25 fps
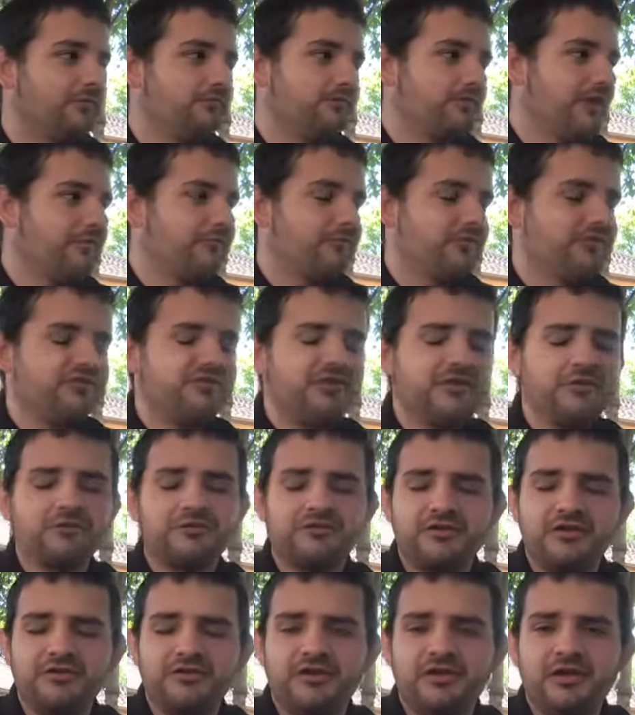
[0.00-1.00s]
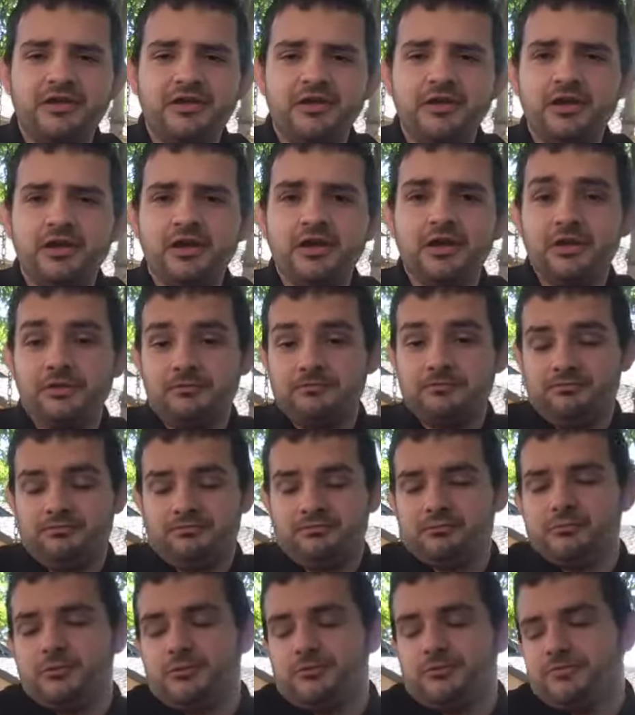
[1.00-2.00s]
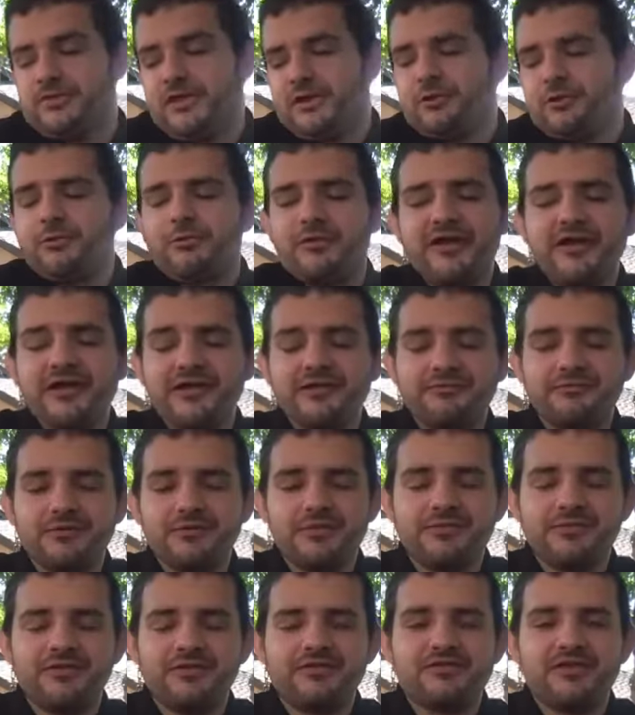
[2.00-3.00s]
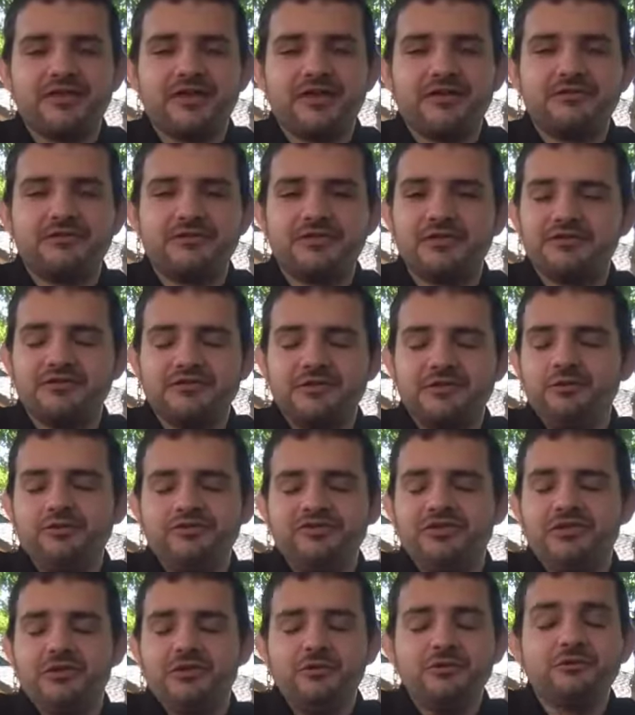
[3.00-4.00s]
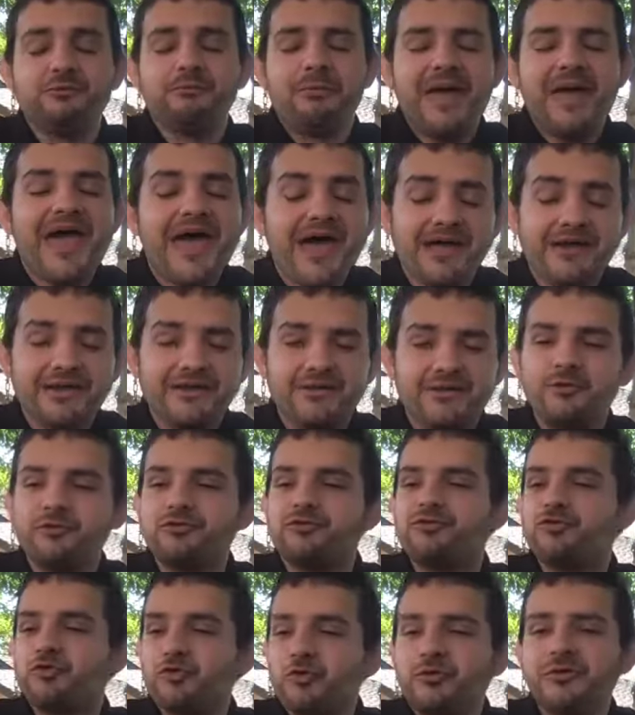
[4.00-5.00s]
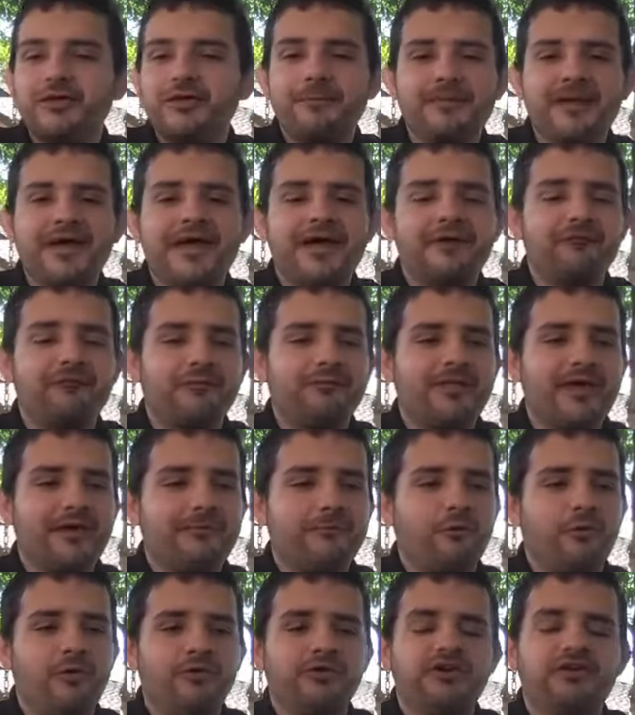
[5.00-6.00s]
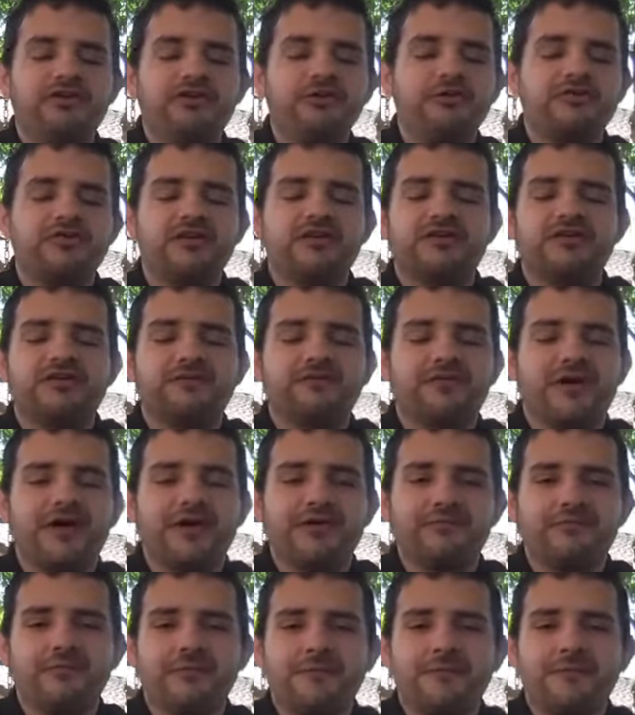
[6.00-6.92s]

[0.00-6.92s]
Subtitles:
every single Sunday, well, they were right in this case, because it was bad. It was truly bad from lap 1 to 265.